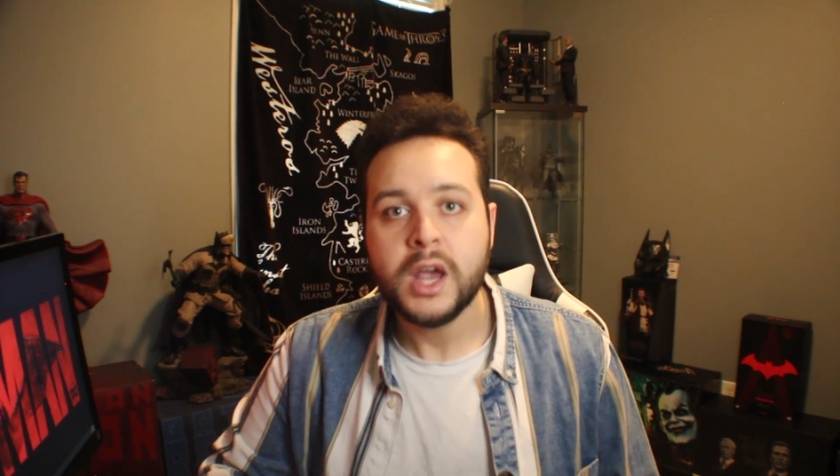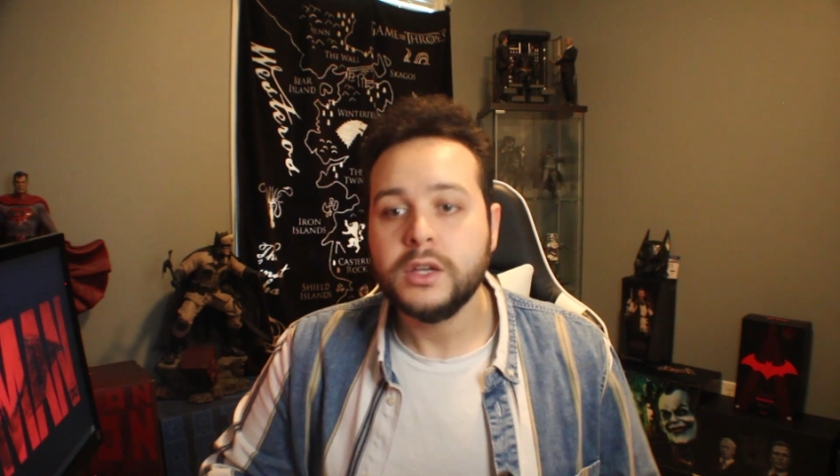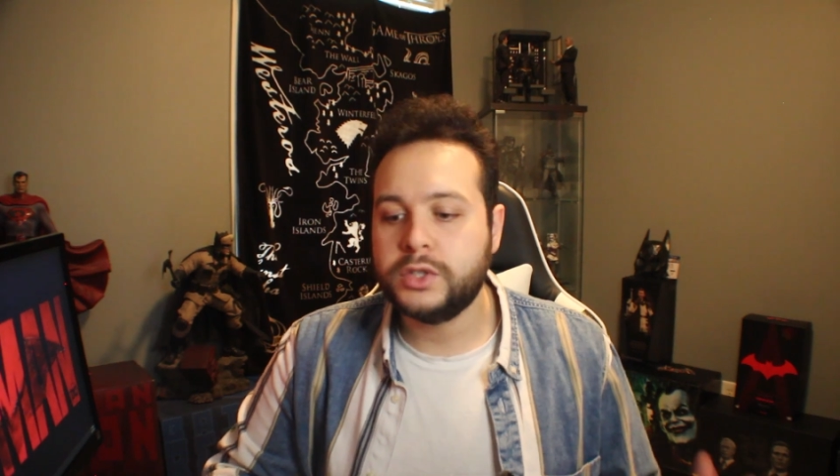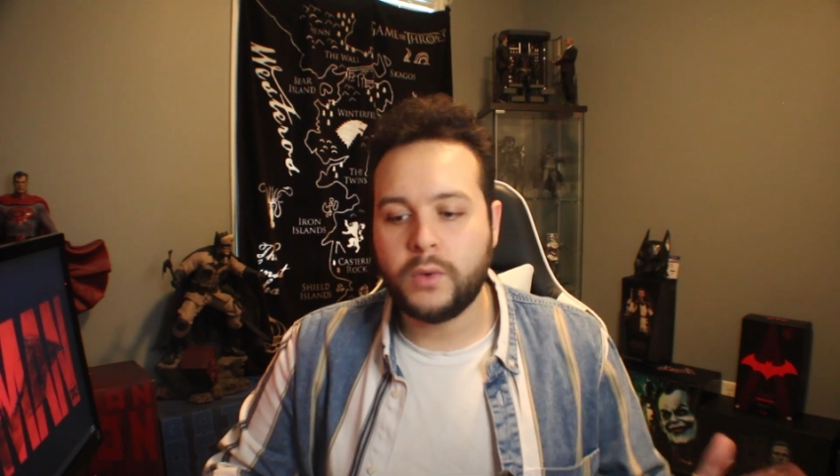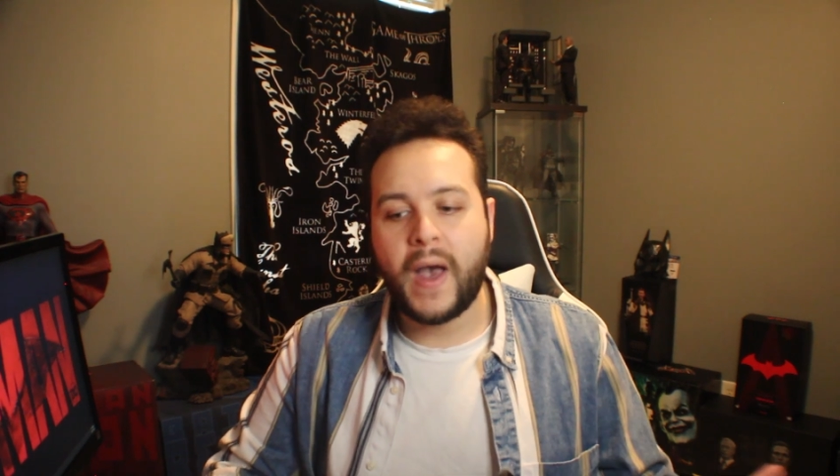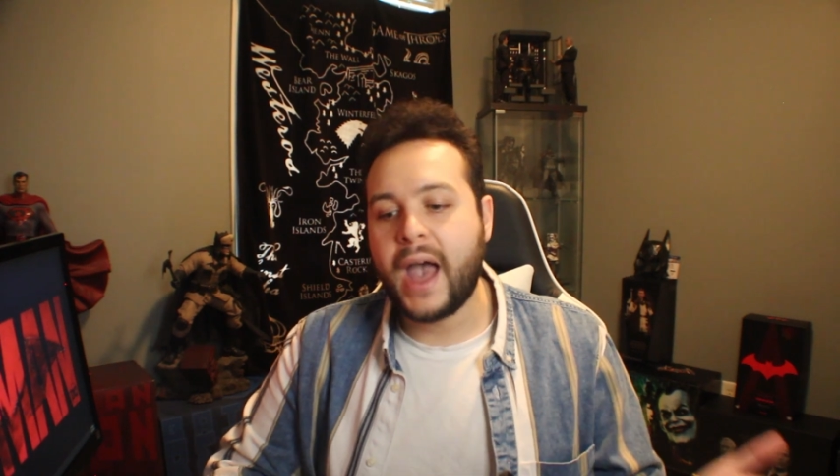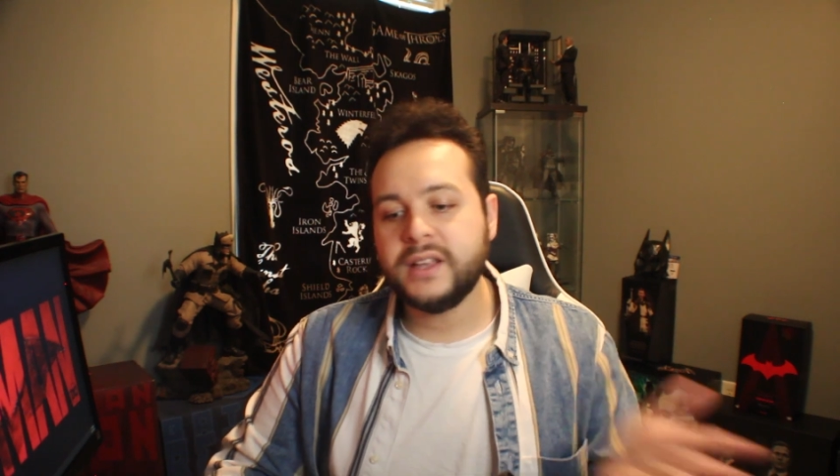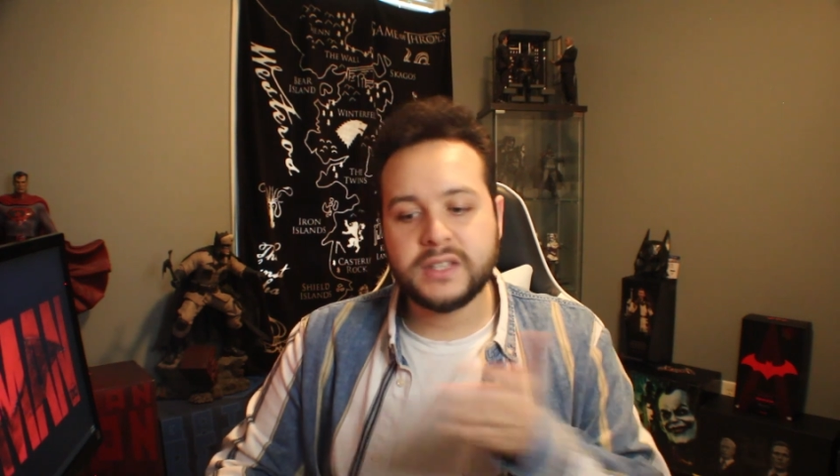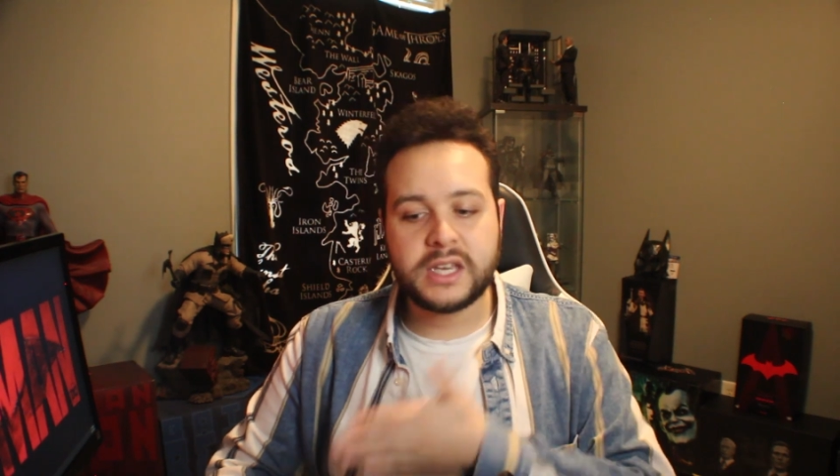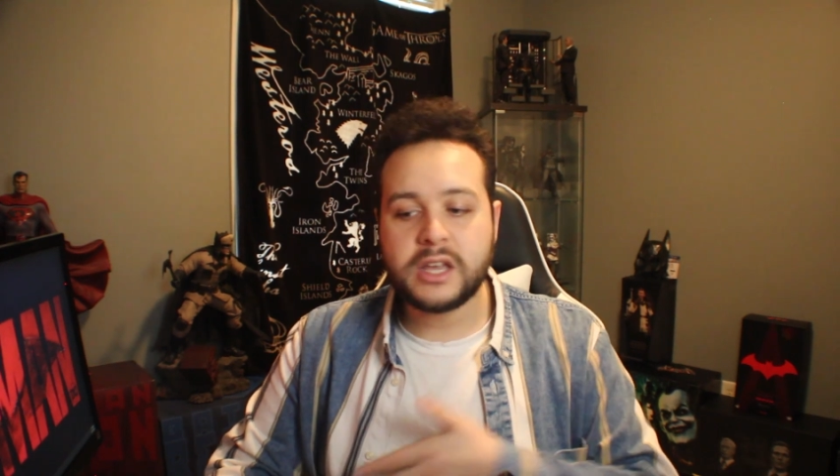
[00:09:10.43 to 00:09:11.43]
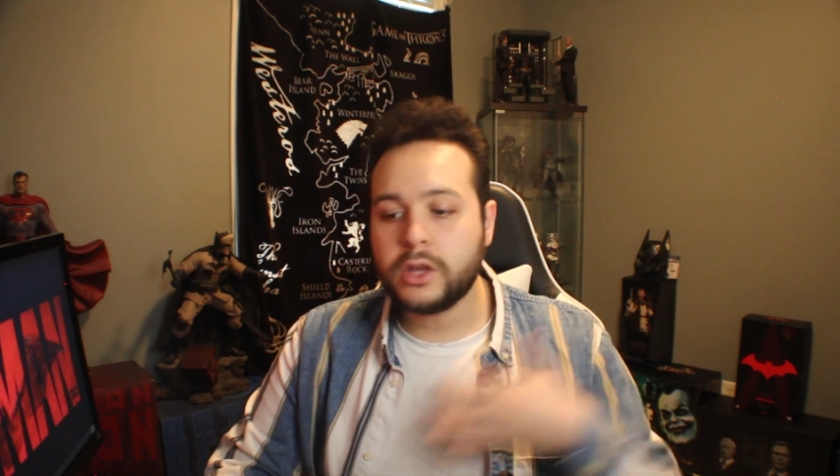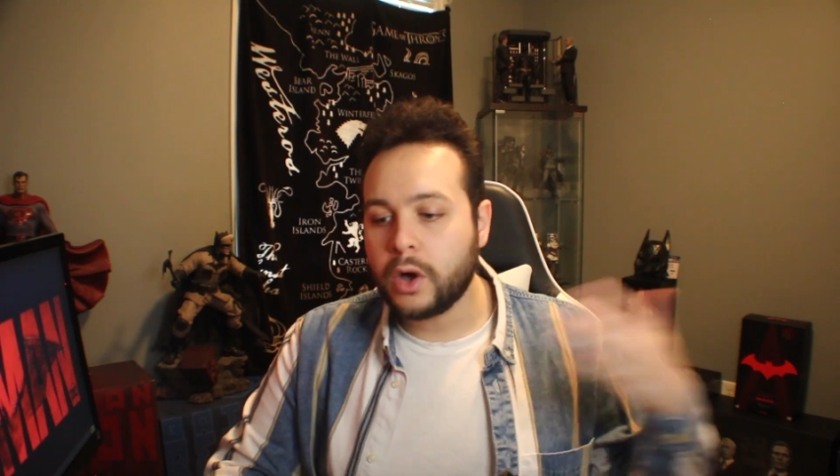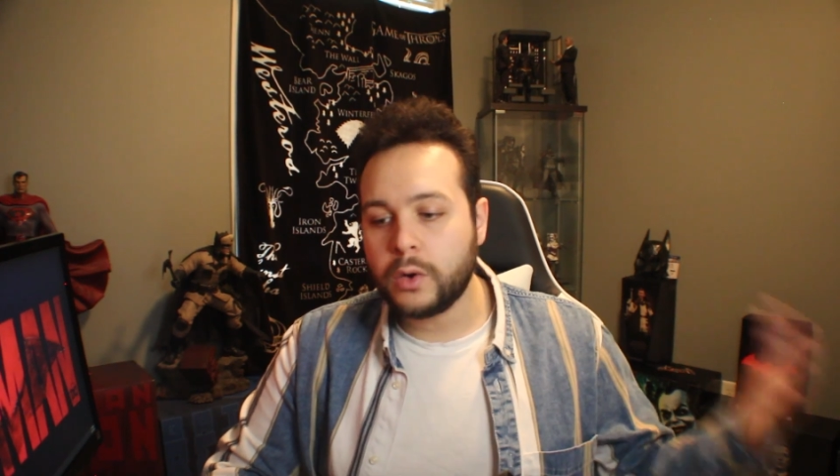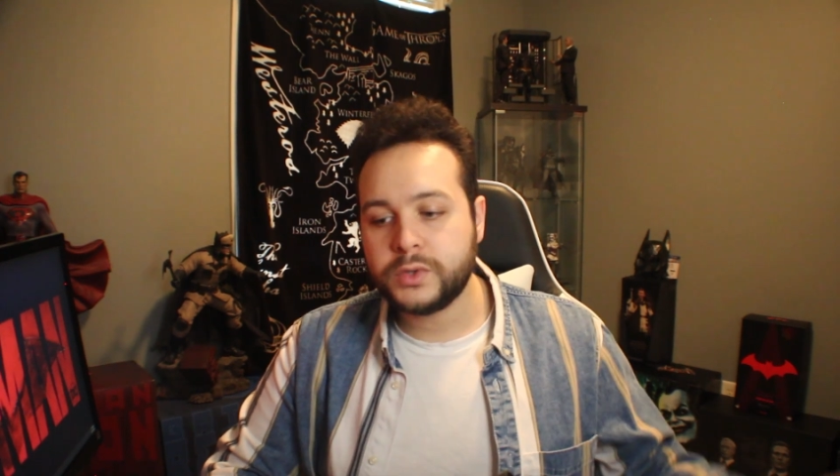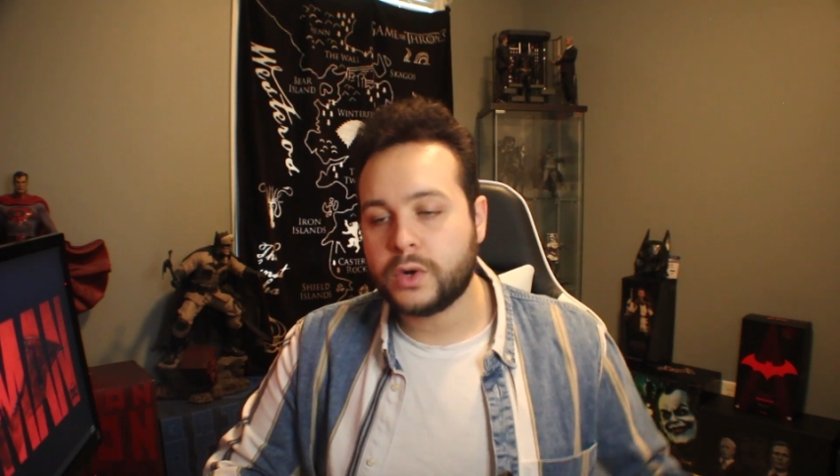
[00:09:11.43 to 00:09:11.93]
So as he
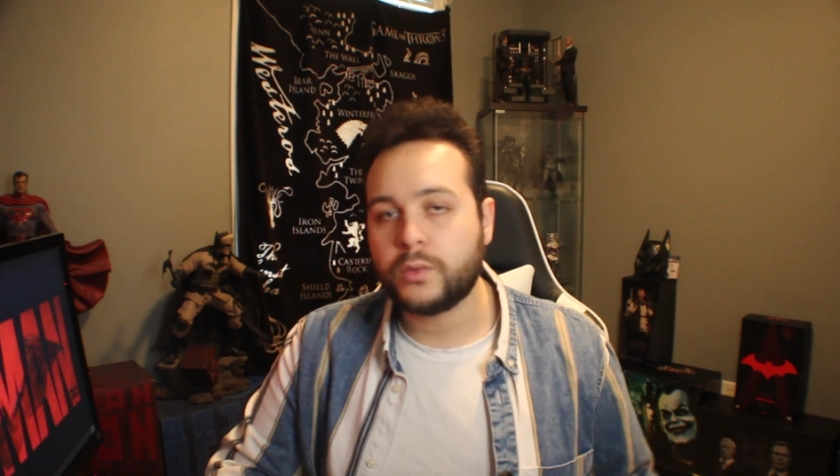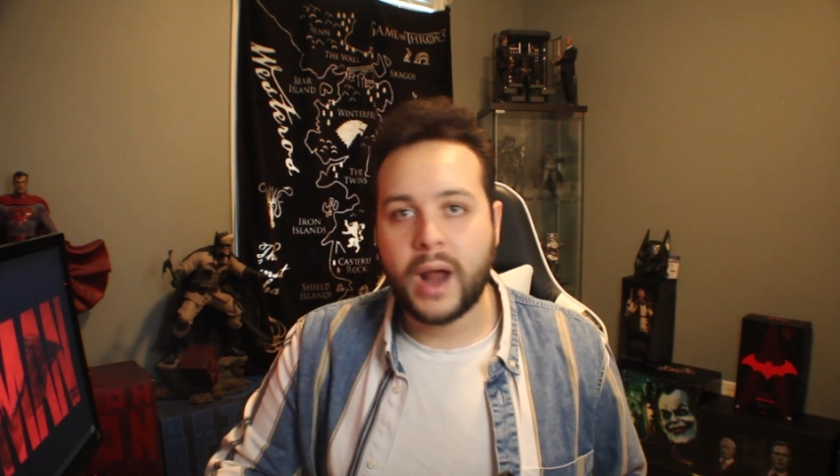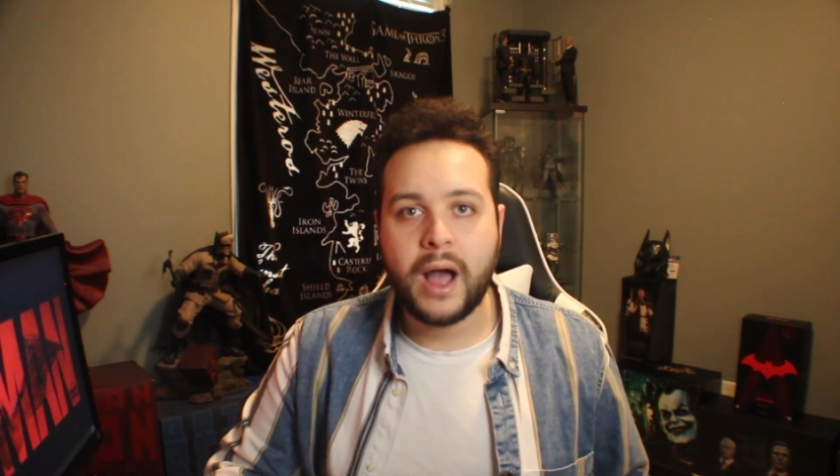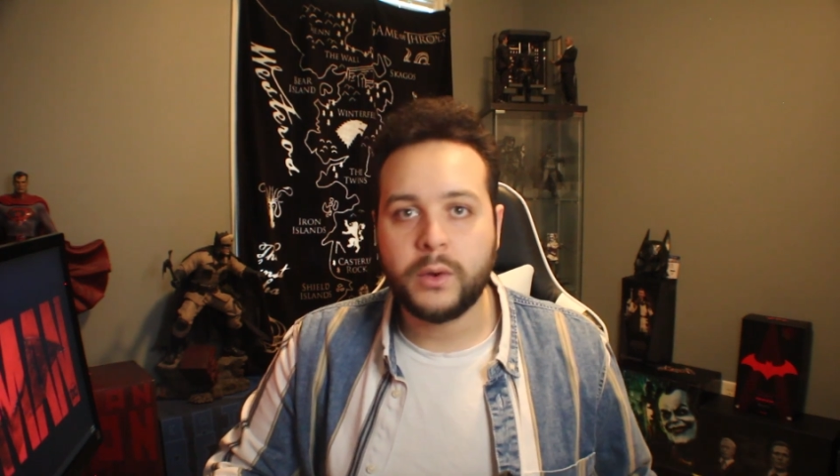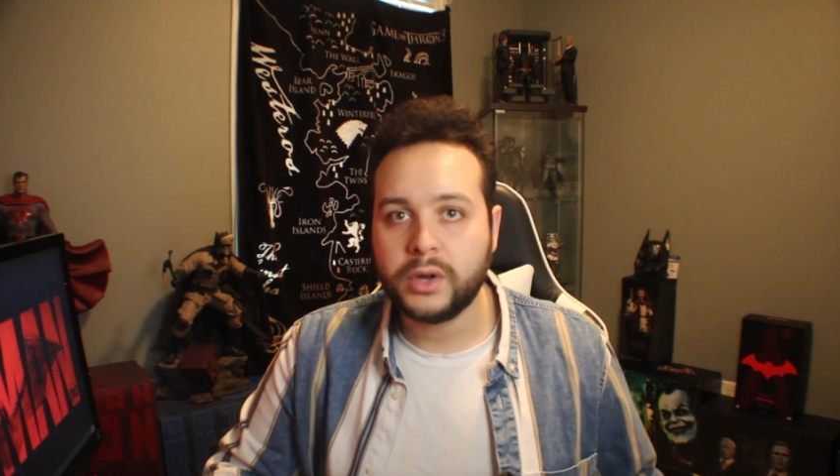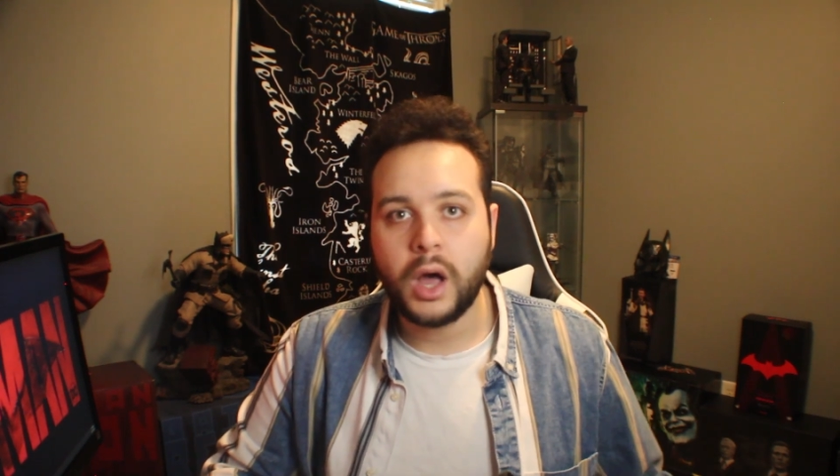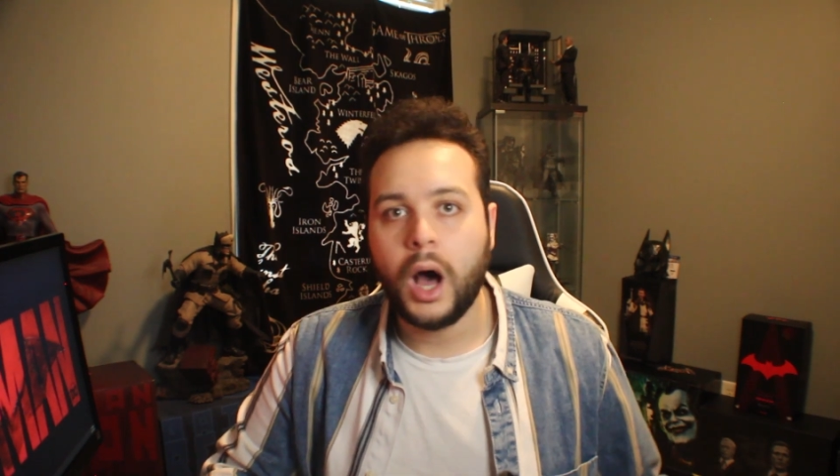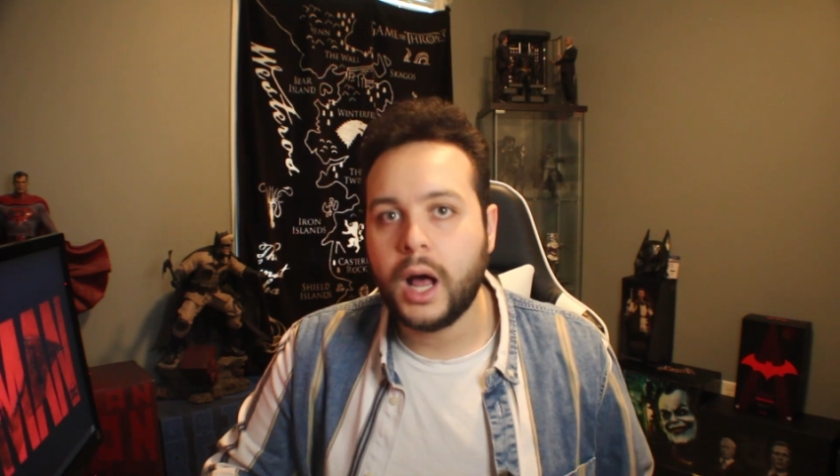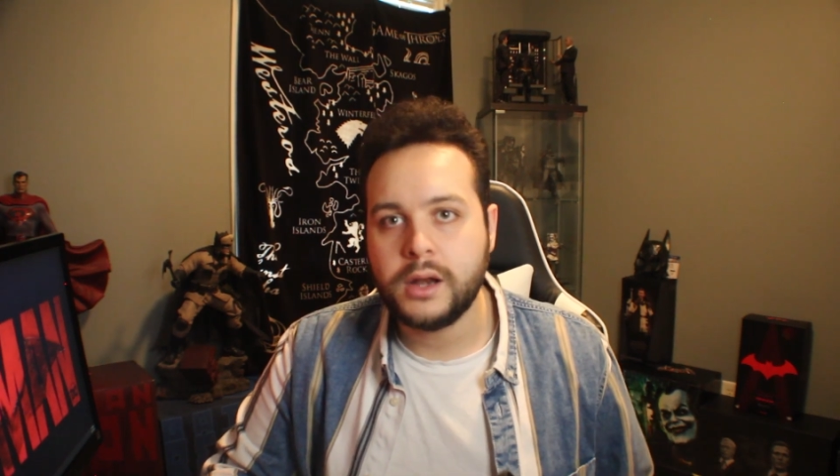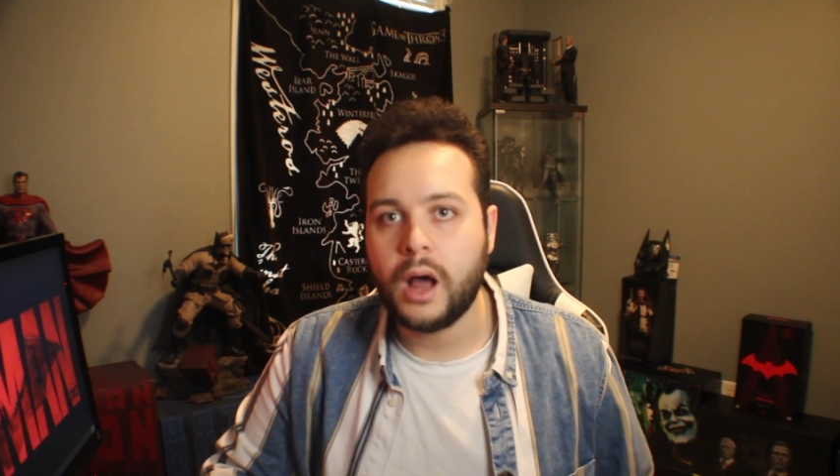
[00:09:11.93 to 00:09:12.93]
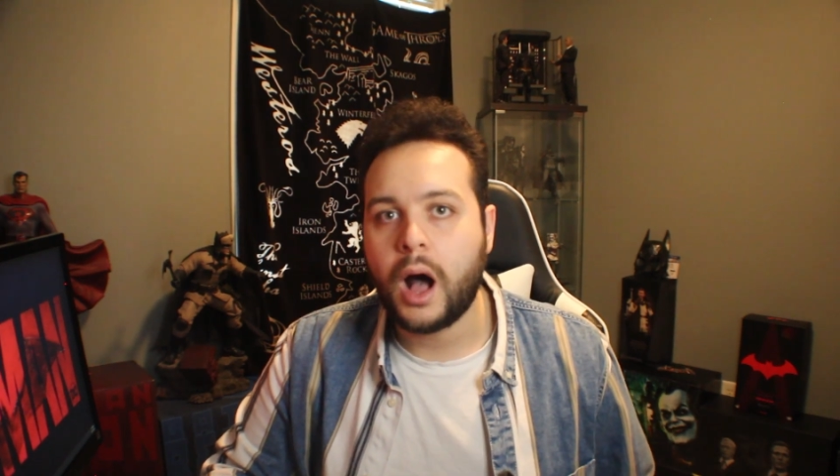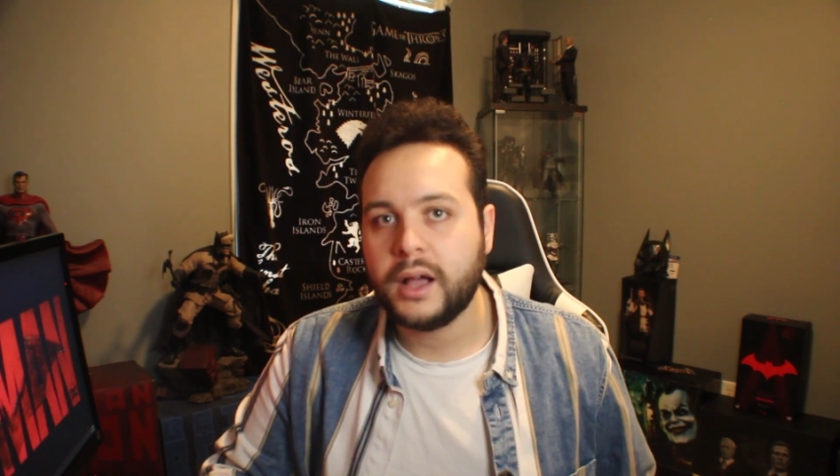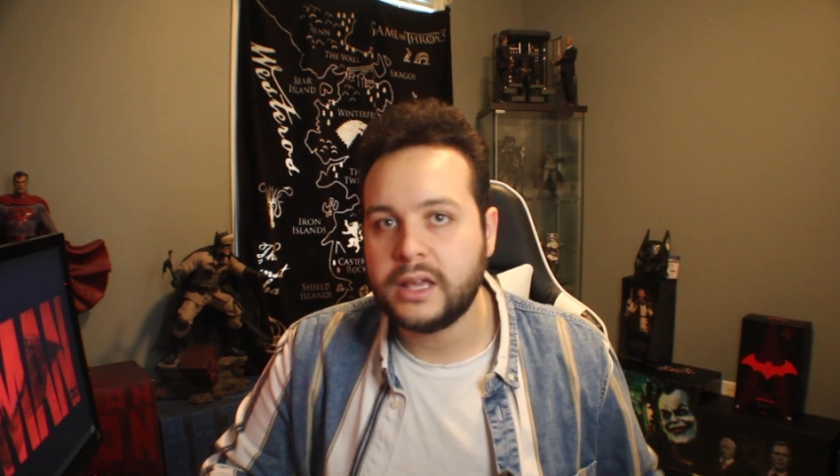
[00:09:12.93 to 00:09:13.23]
goes around Kahndaq,